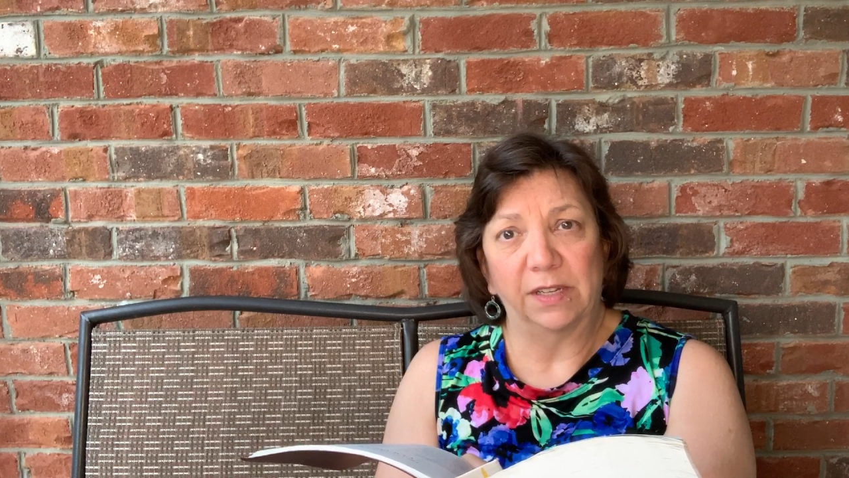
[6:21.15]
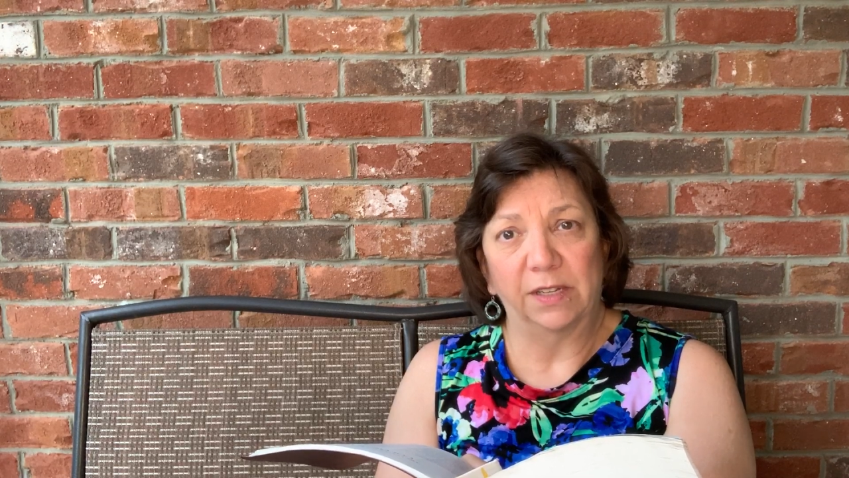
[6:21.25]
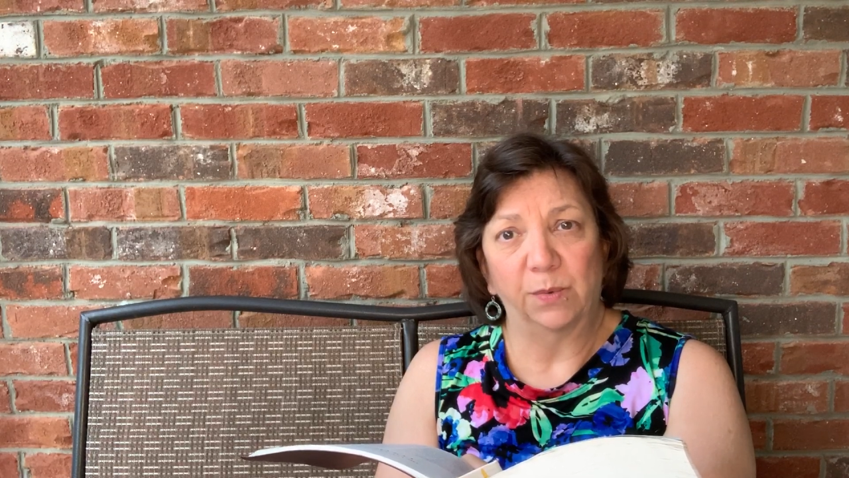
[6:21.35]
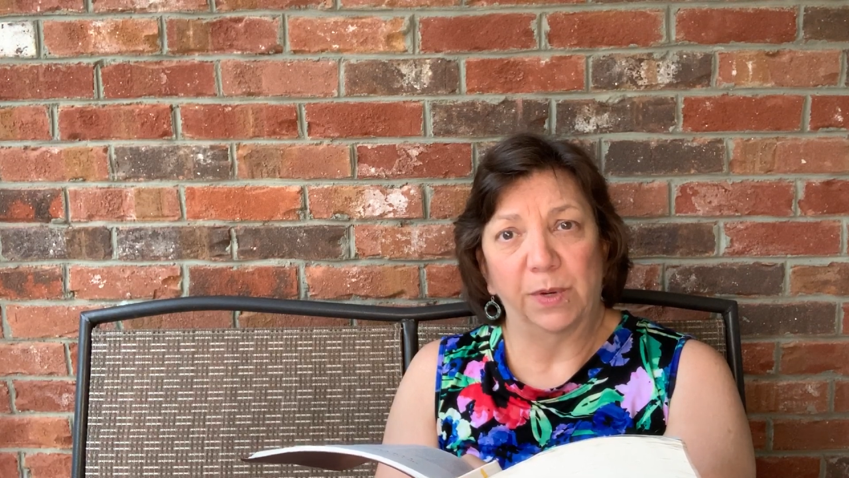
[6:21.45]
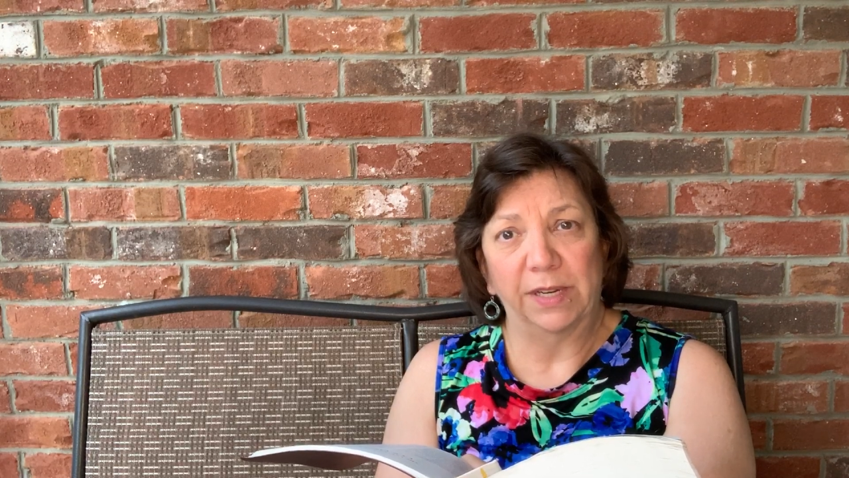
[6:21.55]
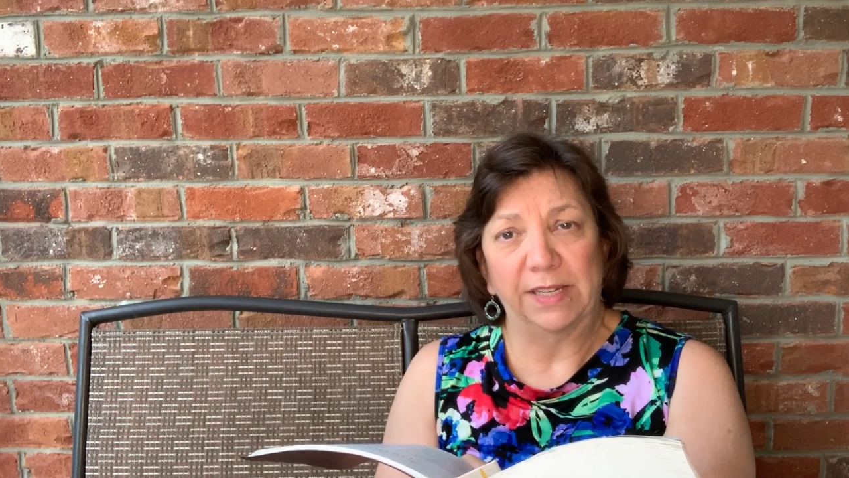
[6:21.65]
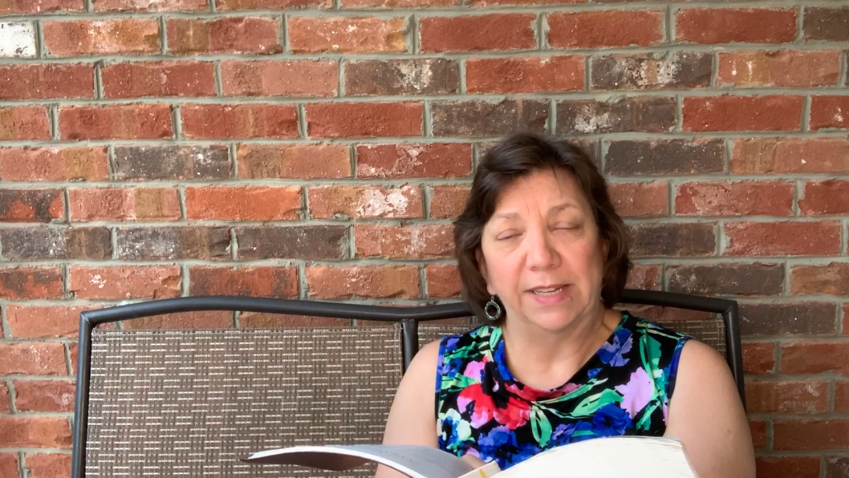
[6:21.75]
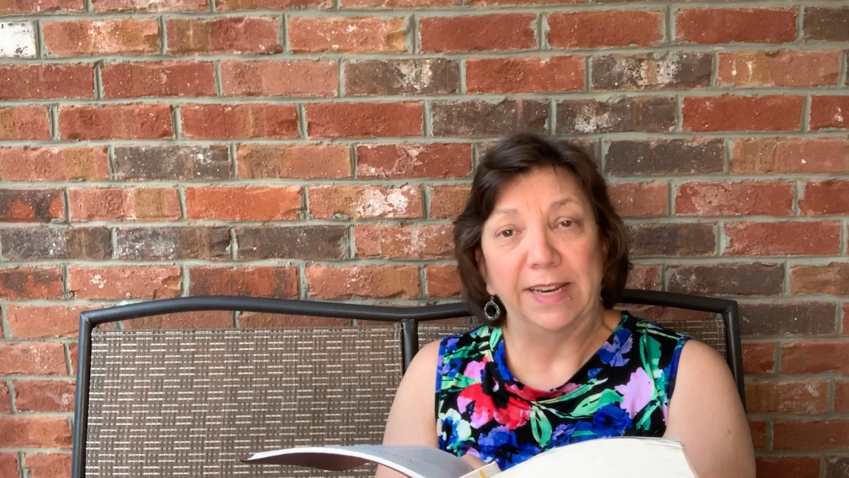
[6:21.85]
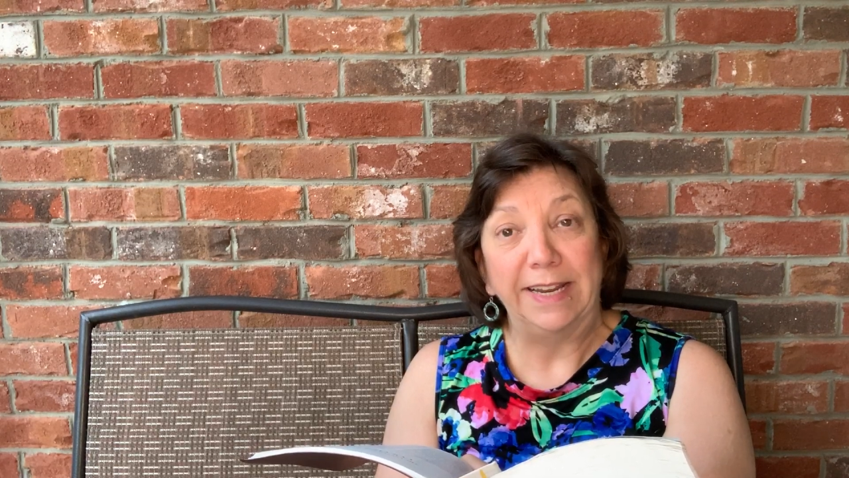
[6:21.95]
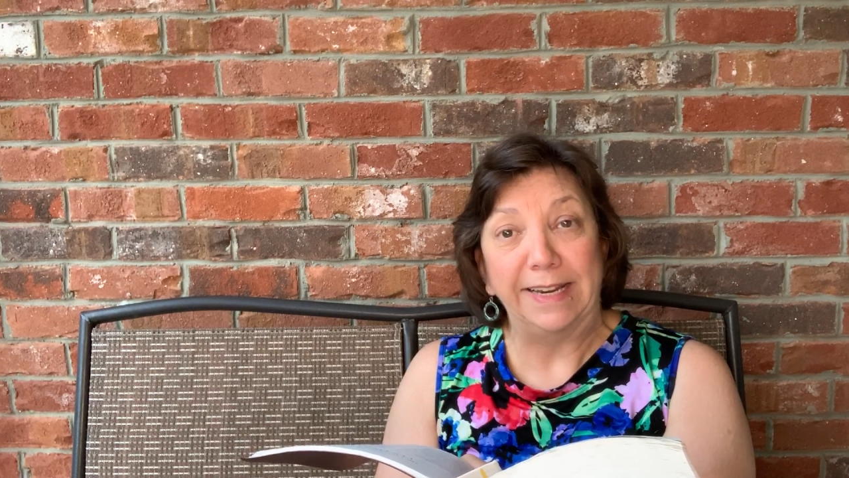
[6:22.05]
is what is
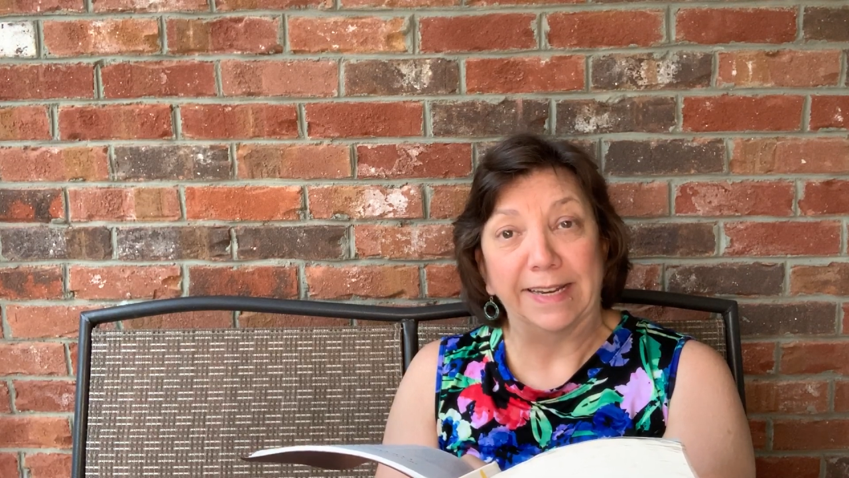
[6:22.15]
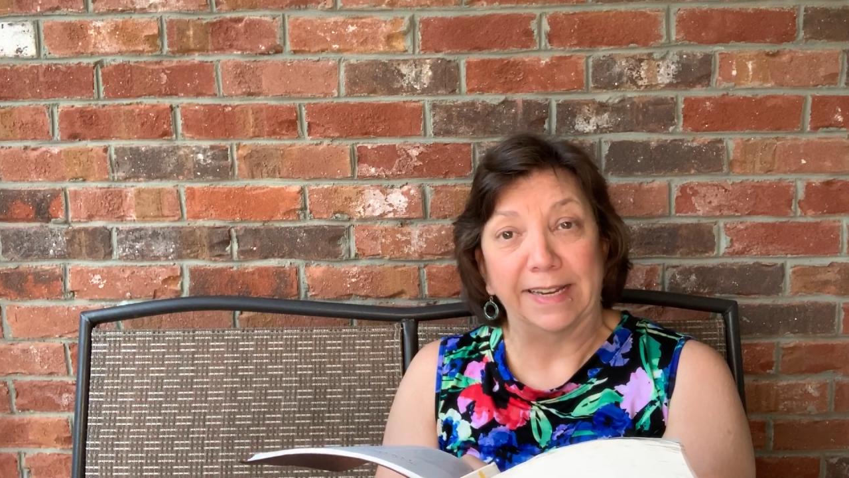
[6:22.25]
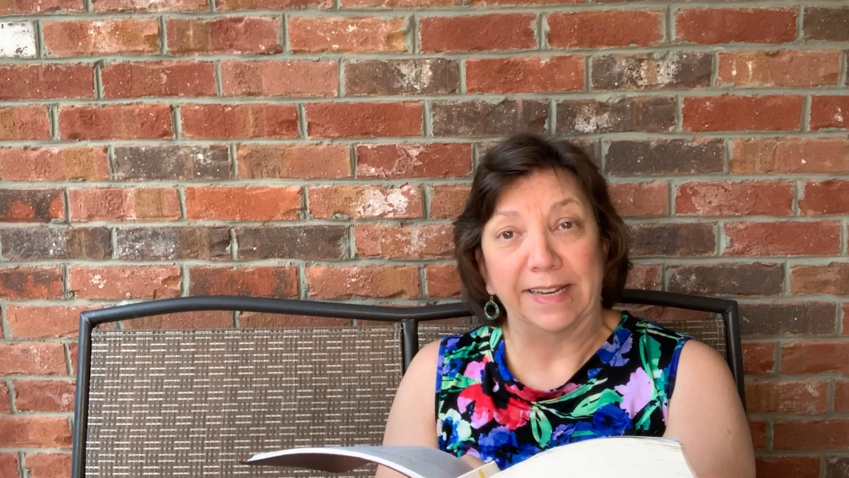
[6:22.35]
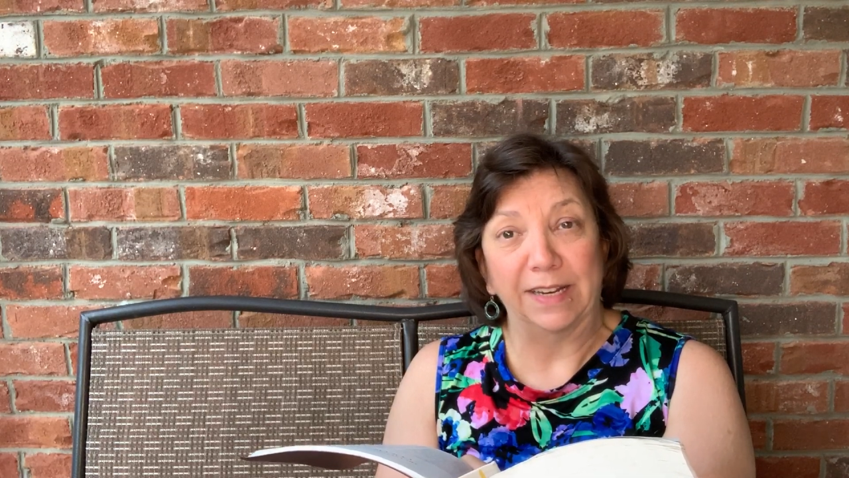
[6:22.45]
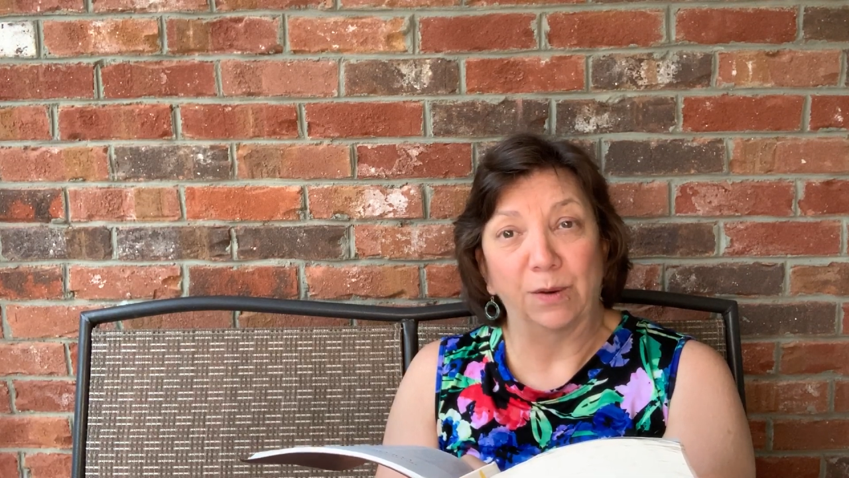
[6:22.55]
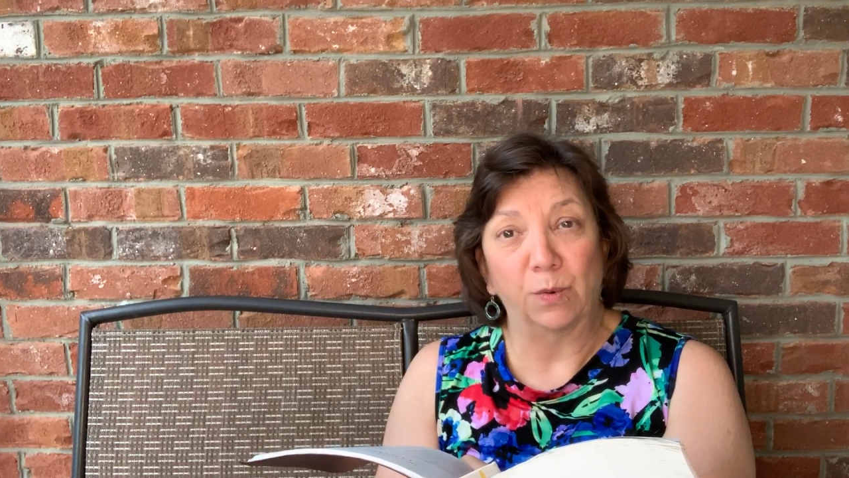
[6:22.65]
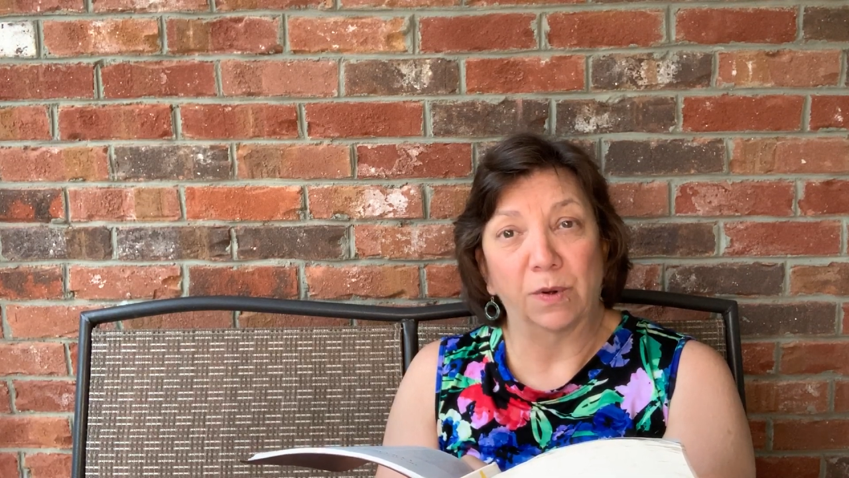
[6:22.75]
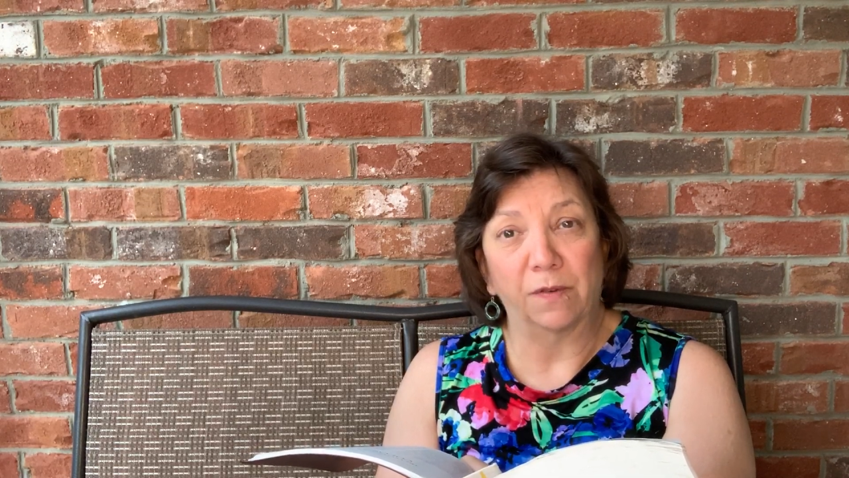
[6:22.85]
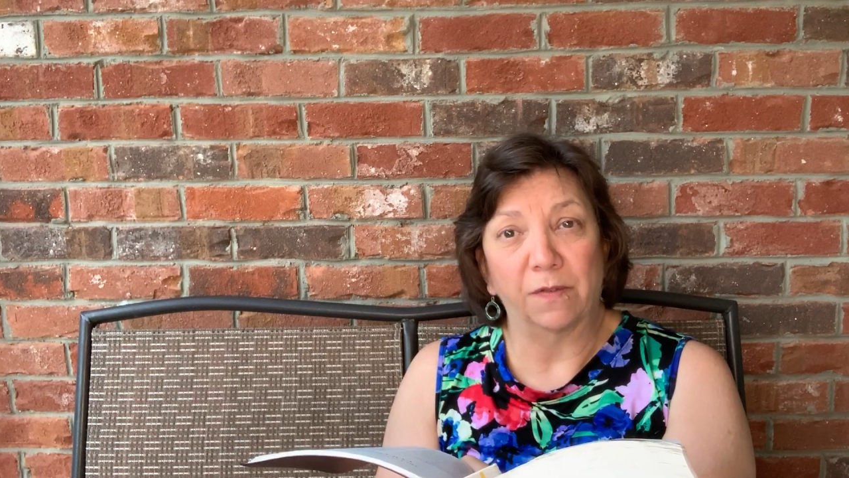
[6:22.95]
needed in order